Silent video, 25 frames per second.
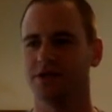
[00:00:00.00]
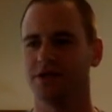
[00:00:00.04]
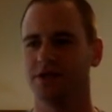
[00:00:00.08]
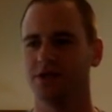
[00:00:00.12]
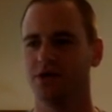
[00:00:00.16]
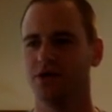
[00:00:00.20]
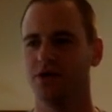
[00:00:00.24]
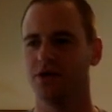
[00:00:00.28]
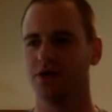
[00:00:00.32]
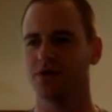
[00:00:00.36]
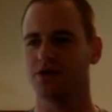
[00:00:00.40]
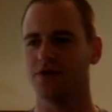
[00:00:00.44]

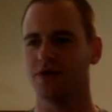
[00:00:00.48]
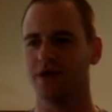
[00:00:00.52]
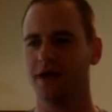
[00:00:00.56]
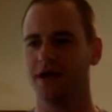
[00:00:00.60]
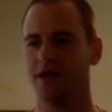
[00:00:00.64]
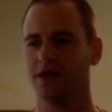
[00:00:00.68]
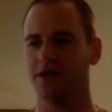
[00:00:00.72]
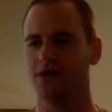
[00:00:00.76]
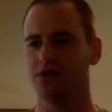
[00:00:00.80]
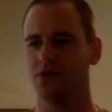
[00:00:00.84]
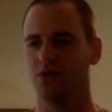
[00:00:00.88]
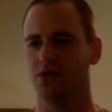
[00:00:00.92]
You're a
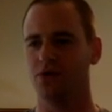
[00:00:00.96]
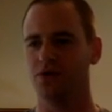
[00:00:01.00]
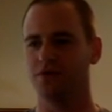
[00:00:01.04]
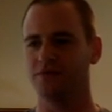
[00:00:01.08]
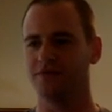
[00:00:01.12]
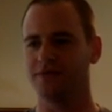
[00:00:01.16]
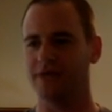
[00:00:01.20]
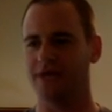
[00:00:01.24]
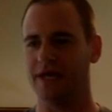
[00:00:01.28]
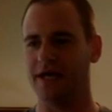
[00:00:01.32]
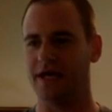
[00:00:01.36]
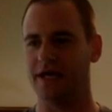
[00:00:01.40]
grand
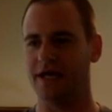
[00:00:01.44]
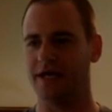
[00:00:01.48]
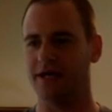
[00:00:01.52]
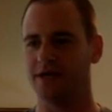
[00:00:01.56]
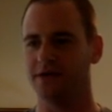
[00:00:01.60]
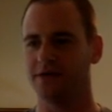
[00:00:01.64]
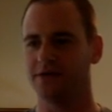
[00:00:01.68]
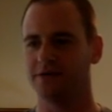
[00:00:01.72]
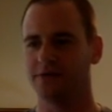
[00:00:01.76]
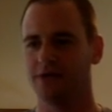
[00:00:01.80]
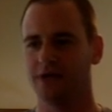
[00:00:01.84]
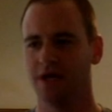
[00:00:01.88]
old
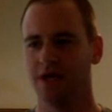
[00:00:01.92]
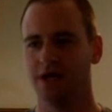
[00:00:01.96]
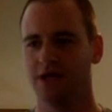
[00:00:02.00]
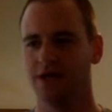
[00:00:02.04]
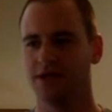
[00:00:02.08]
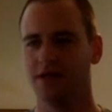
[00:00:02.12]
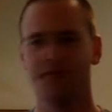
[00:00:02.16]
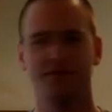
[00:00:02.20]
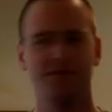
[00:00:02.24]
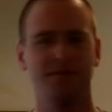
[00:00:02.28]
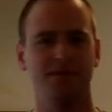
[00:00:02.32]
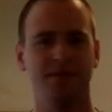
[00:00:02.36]
flag. I
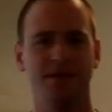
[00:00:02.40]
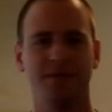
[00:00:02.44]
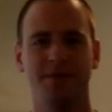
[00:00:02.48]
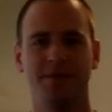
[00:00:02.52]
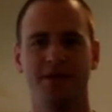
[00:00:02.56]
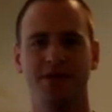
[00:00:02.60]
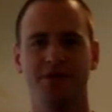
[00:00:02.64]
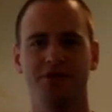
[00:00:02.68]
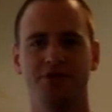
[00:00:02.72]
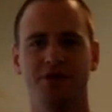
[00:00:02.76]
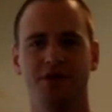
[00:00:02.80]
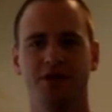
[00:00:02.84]
love to play
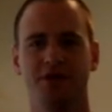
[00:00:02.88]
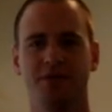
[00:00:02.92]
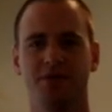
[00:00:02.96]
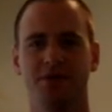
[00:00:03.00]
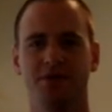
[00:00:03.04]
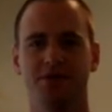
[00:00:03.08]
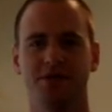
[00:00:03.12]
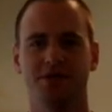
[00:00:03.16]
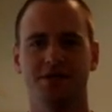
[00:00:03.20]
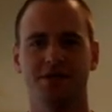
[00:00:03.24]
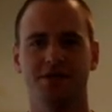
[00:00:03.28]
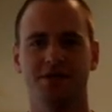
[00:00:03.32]
patriotic
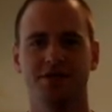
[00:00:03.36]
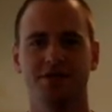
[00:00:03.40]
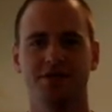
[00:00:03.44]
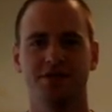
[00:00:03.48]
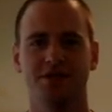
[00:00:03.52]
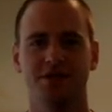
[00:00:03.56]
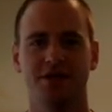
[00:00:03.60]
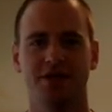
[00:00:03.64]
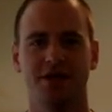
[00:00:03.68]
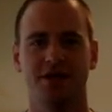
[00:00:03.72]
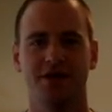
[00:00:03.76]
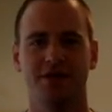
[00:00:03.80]
music. This is
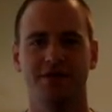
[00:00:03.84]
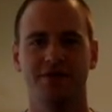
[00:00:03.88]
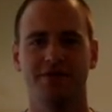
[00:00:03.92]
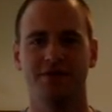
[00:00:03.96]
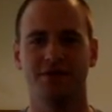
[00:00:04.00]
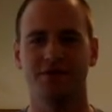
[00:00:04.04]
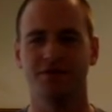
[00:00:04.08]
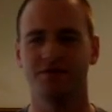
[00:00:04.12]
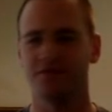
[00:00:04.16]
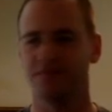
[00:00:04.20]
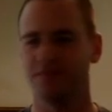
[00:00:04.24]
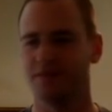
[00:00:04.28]
a lot of
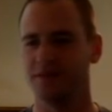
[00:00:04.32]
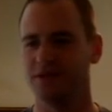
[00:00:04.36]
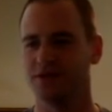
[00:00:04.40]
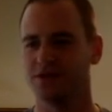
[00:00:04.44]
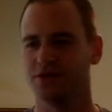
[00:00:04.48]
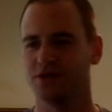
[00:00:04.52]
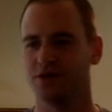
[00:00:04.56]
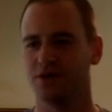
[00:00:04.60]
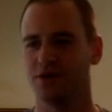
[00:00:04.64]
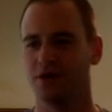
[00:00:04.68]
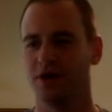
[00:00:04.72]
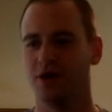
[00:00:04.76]
fun for me,
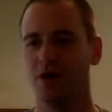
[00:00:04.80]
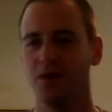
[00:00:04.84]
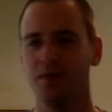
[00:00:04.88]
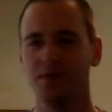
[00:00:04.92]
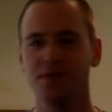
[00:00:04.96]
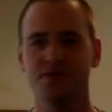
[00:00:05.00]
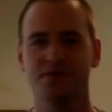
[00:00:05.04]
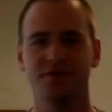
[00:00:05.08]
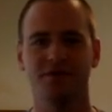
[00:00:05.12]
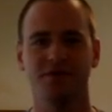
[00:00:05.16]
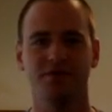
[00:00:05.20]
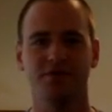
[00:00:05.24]
so I hope
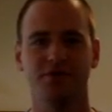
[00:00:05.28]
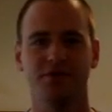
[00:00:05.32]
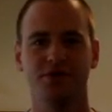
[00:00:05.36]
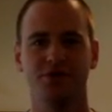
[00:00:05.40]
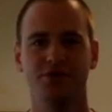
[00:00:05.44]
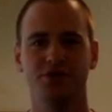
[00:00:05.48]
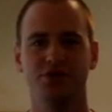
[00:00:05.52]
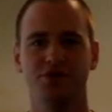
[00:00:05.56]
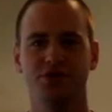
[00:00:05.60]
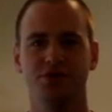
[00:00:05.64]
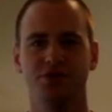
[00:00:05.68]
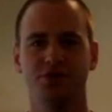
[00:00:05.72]
it's fun for you
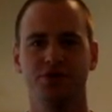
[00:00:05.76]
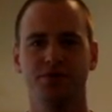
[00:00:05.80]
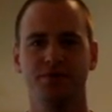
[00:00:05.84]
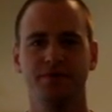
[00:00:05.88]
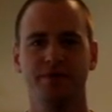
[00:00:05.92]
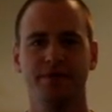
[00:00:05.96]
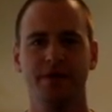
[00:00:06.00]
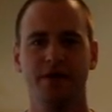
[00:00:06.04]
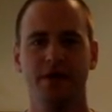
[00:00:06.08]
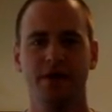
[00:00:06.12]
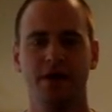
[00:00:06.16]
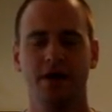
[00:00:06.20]
too.
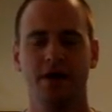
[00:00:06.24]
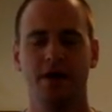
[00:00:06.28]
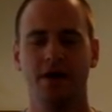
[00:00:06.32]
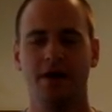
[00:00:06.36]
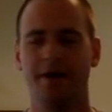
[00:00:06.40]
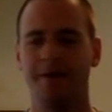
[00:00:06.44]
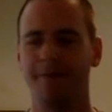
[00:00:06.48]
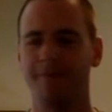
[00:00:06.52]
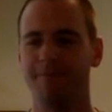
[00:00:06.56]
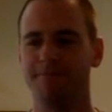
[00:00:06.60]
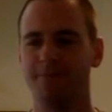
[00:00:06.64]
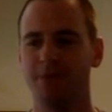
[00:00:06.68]

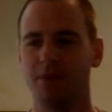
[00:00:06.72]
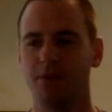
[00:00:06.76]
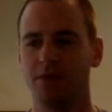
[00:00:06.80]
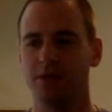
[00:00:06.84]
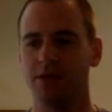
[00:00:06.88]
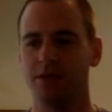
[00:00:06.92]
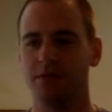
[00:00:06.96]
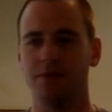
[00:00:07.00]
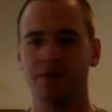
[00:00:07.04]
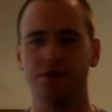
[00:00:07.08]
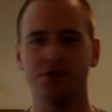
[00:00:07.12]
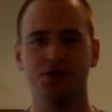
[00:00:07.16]
Not
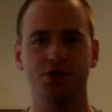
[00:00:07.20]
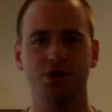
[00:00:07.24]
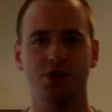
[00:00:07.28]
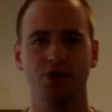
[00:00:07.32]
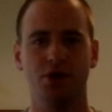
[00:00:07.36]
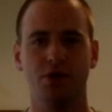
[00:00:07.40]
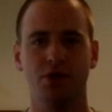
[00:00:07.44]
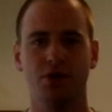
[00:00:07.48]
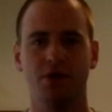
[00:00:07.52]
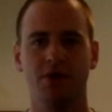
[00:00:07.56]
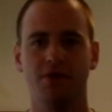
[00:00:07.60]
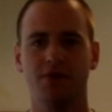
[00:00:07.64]
really much to
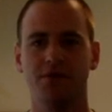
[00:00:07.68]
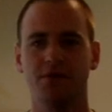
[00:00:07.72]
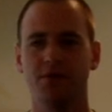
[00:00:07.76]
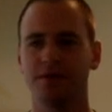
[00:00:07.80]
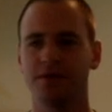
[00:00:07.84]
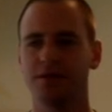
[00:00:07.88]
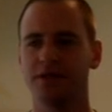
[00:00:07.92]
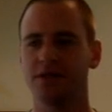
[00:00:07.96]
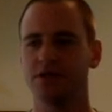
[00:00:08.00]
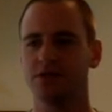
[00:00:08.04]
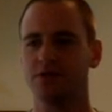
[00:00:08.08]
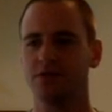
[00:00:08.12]
go over
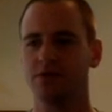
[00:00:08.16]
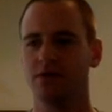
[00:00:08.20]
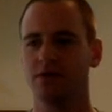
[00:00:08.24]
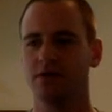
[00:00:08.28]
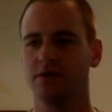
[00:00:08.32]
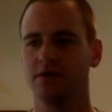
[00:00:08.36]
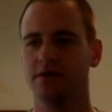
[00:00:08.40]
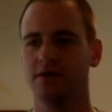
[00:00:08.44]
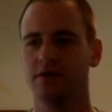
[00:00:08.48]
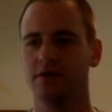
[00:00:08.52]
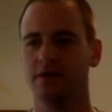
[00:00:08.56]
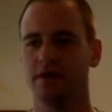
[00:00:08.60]
with this
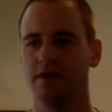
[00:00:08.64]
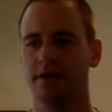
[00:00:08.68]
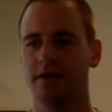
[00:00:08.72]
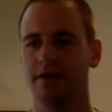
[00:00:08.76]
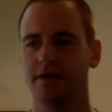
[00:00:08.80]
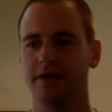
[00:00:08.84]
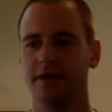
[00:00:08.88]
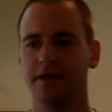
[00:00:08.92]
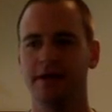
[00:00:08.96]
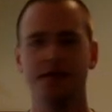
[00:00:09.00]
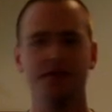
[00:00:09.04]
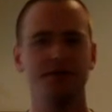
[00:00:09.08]
one.
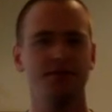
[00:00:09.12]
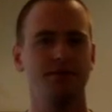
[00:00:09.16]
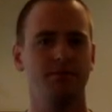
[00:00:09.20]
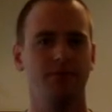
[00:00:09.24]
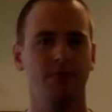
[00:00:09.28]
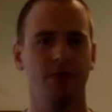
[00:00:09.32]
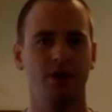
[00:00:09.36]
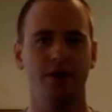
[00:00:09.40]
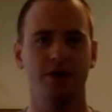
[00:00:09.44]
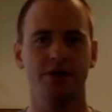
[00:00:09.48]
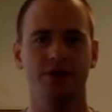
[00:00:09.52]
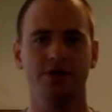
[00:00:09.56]
It is a
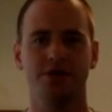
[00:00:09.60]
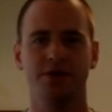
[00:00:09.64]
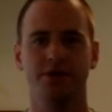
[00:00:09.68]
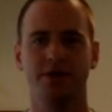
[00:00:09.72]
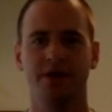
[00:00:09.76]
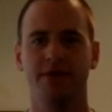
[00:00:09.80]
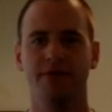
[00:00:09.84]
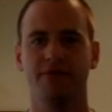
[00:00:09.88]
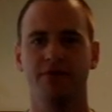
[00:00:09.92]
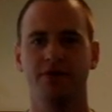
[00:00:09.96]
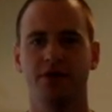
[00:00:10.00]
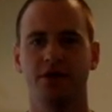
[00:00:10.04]
march, so
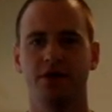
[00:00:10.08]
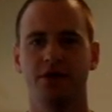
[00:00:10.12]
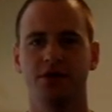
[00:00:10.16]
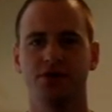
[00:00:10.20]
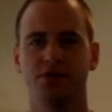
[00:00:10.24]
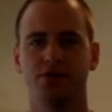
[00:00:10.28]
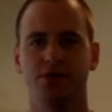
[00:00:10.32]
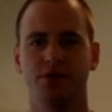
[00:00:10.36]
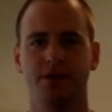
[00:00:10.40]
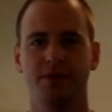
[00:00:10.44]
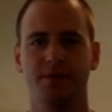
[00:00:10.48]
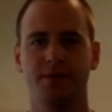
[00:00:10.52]
aim for
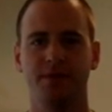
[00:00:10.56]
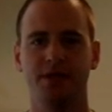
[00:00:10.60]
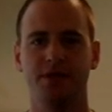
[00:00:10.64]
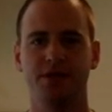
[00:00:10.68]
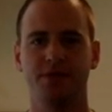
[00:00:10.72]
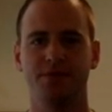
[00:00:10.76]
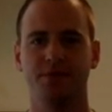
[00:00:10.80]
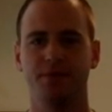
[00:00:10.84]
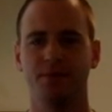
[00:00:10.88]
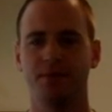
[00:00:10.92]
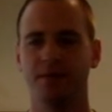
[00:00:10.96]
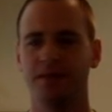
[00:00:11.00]
120 beats
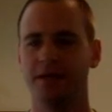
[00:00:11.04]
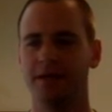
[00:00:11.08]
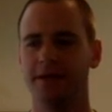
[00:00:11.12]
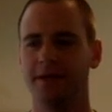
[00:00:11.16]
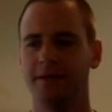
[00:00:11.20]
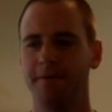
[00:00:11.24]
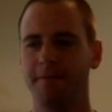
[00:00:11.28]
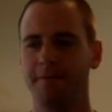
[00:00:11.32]
per minute.